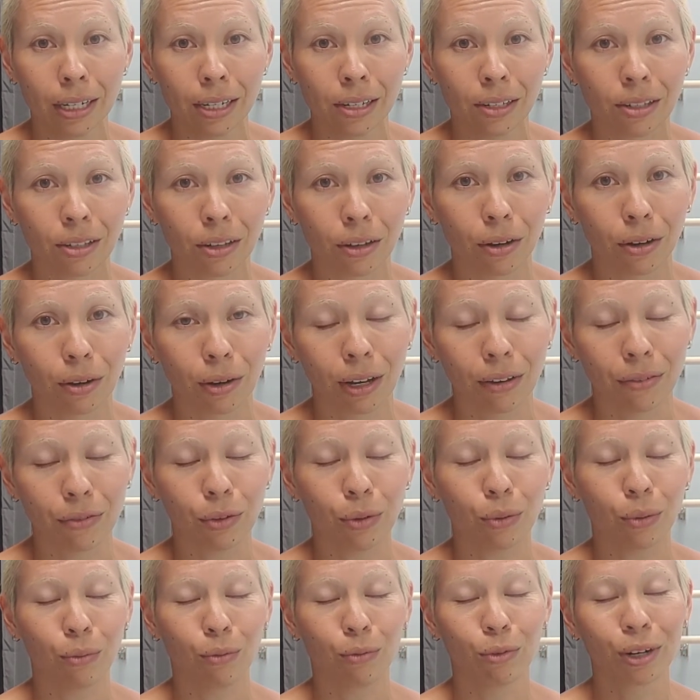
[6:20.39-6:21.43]
So if
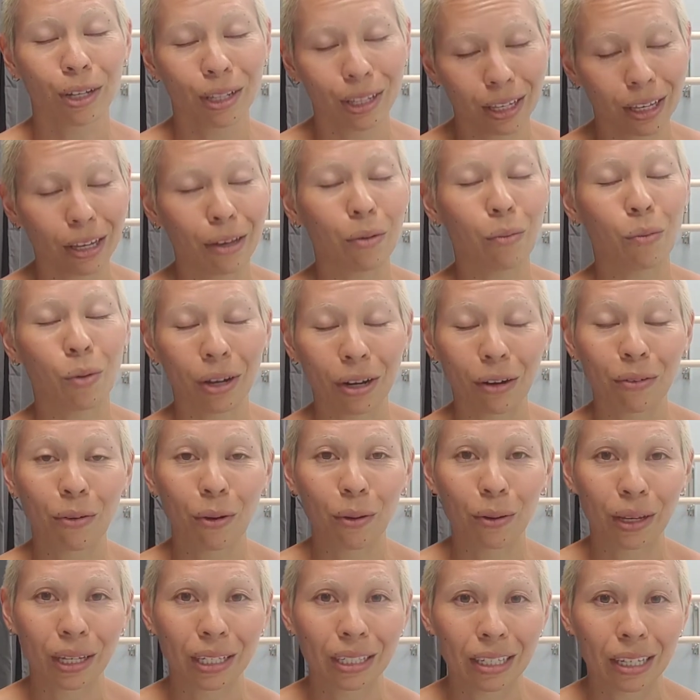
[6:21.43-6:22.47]
you really want to
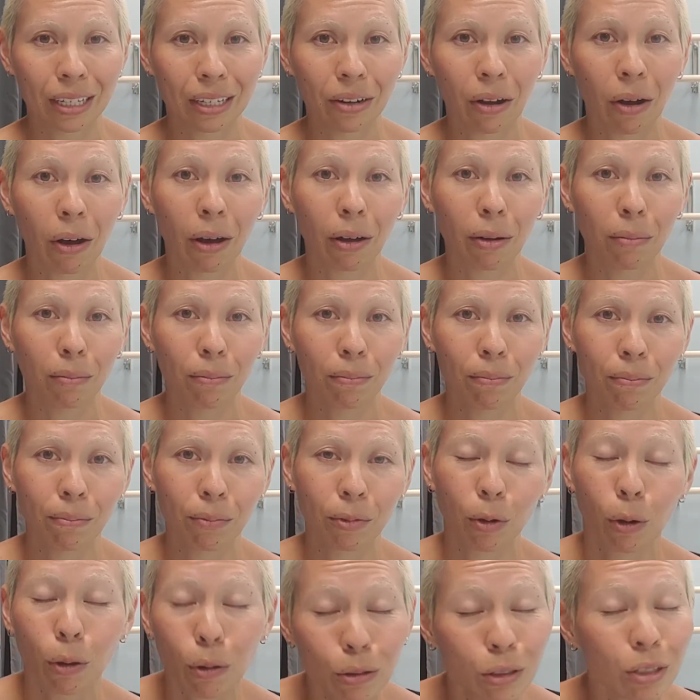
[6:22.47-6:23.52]
focus in on
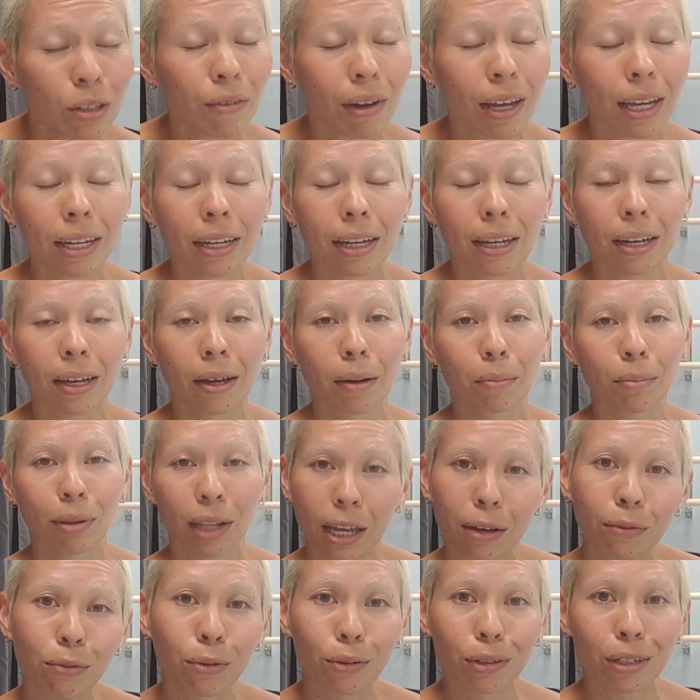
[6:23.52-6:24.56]
cultivating
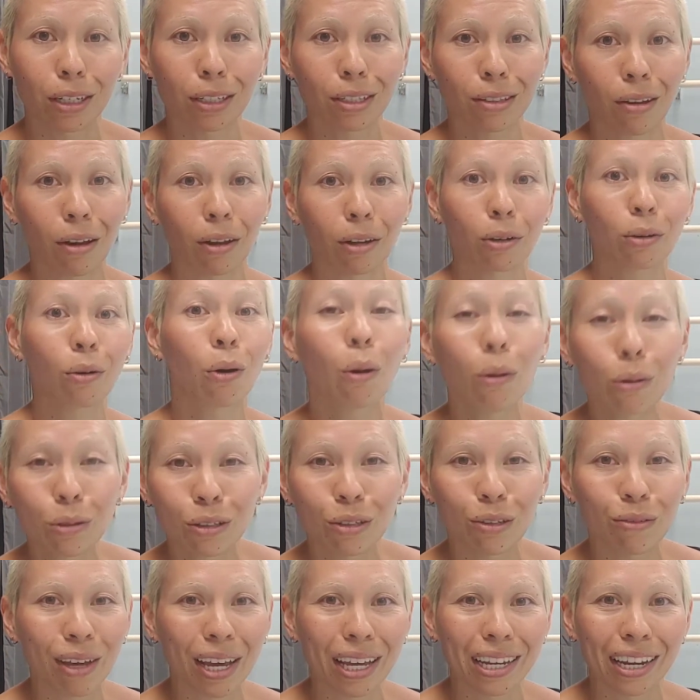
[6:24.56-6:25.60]
playfulness, on
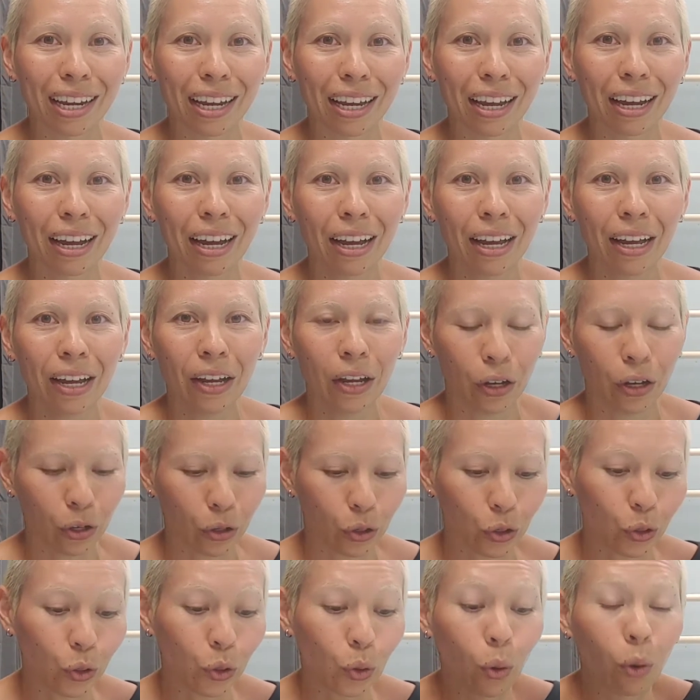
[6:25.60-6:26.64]
cultivating
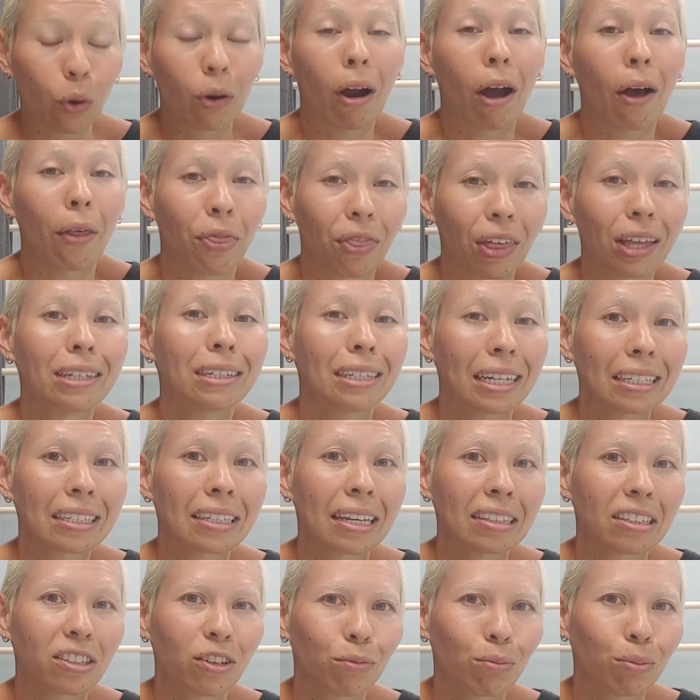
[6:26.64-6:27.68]
your authentic
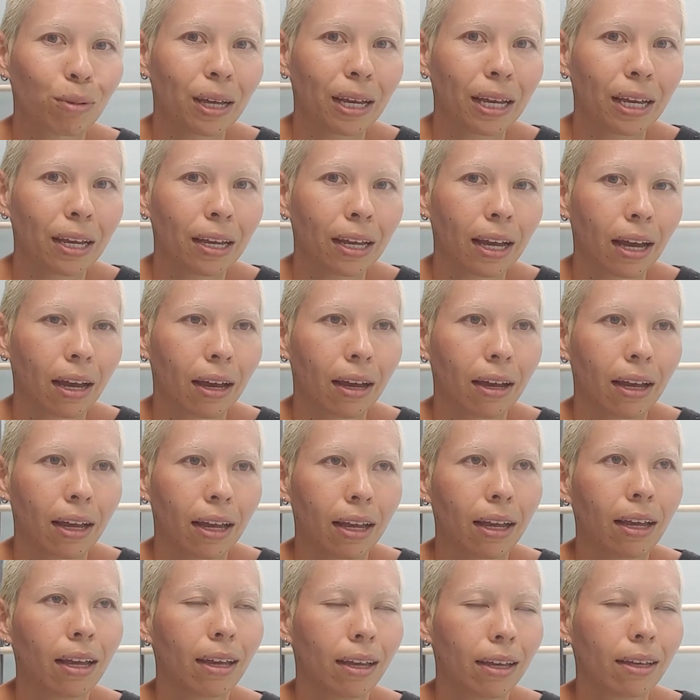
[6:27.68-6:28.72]
sense of play,
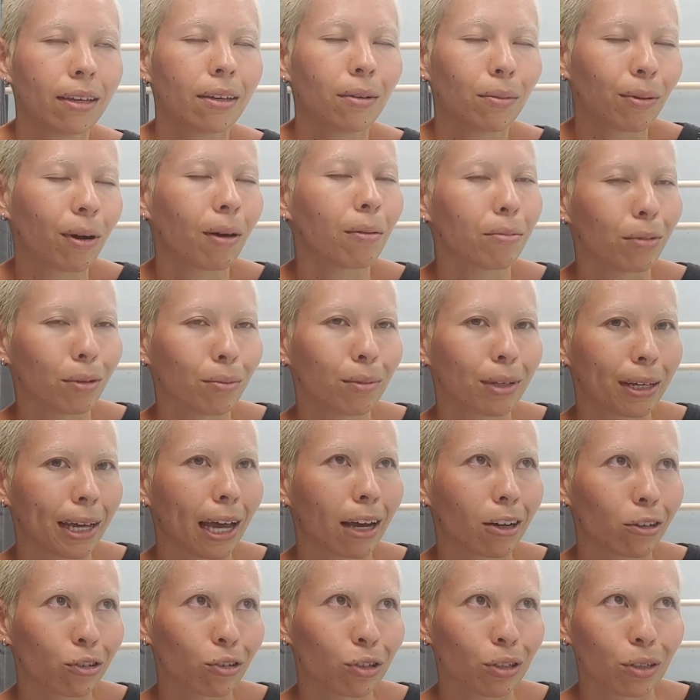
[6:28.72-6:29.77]
you'll probably
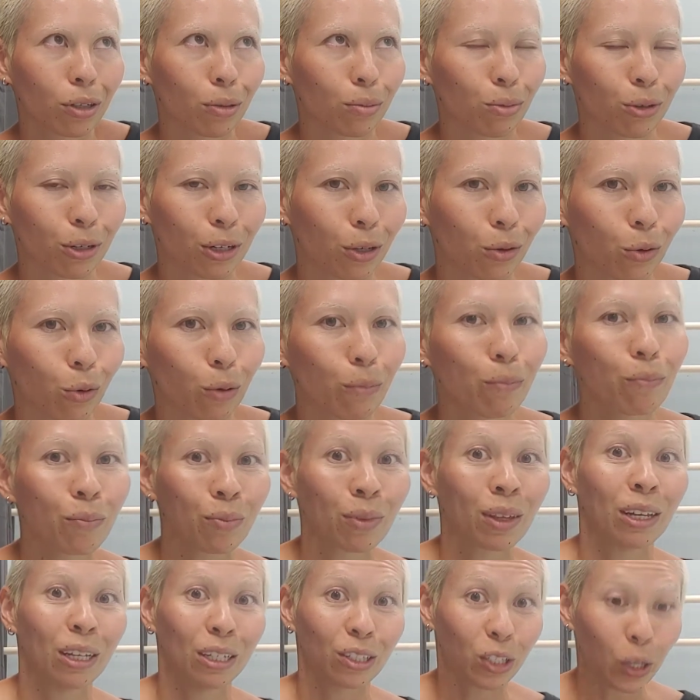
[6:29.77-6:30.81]
actually look pretty cool.
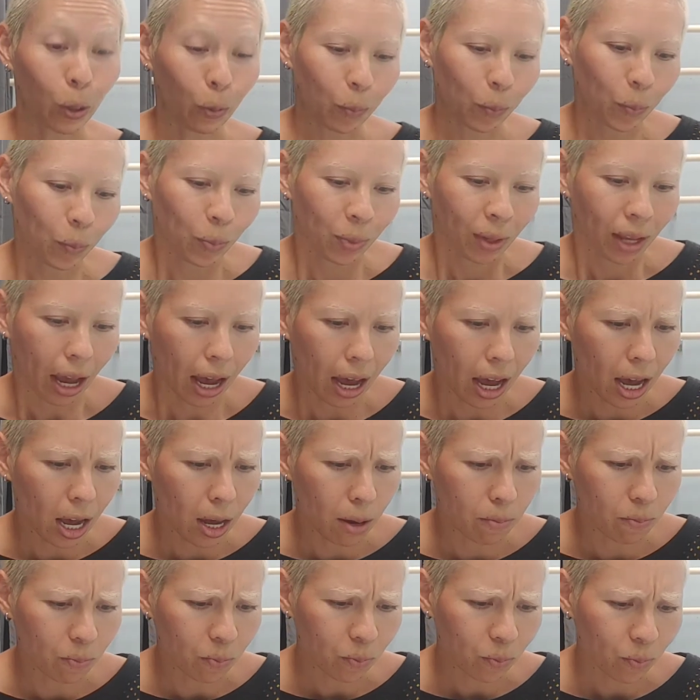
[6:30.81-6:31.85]
So,
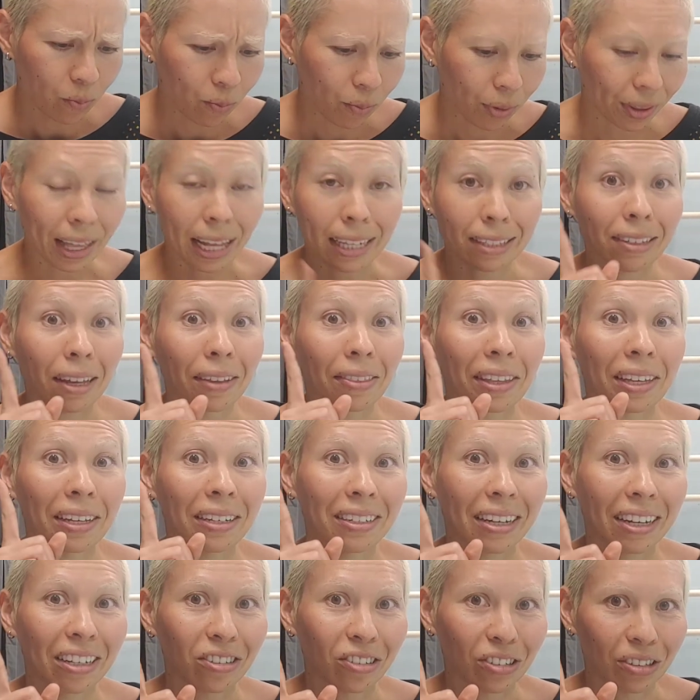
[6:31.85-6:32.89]
but that's not the
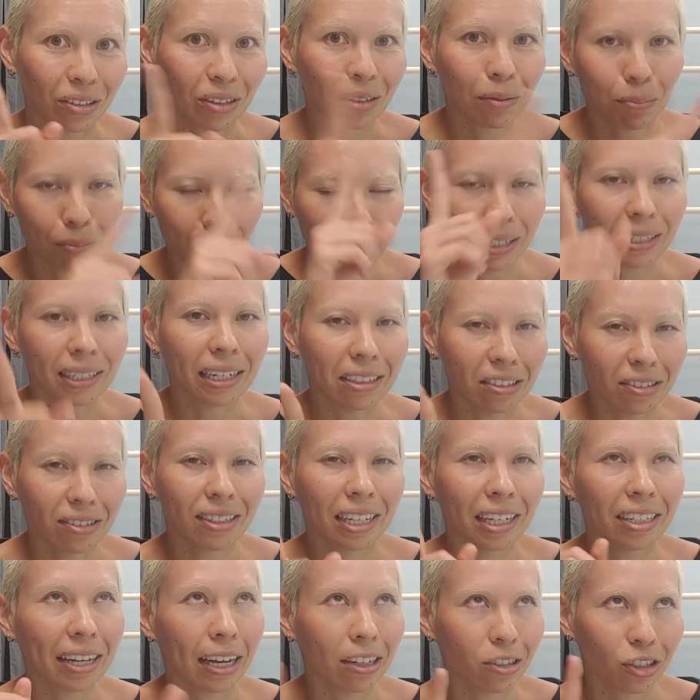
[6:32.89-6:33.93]
intention. The
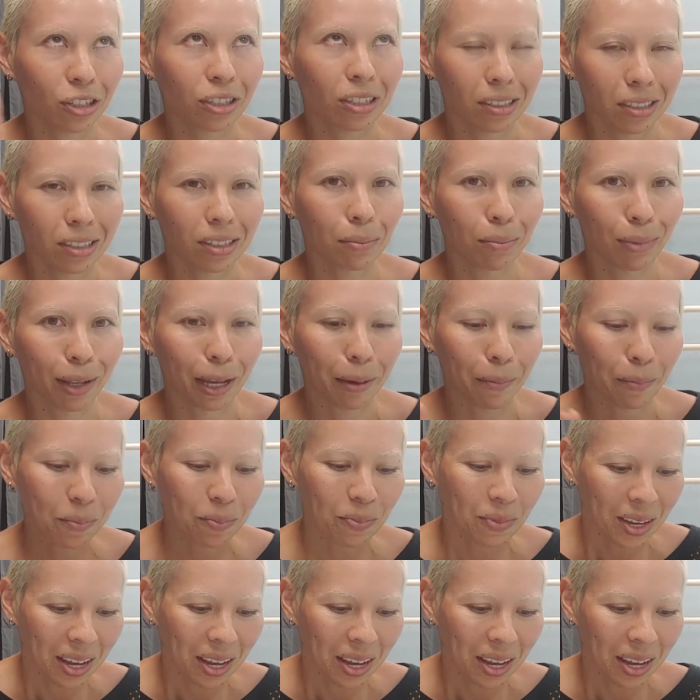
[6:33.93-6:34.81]
intention is to play.